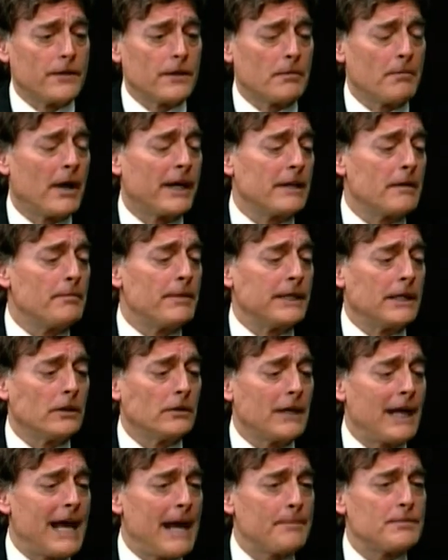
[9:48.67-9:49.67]
there might have been a
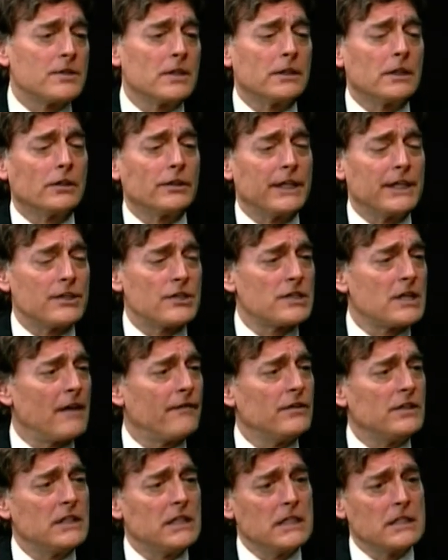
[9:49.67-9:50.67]
lapse in the late
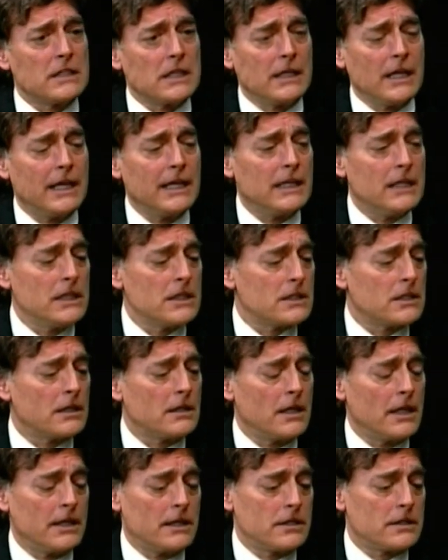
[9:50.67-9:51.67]
seventies and eighties right.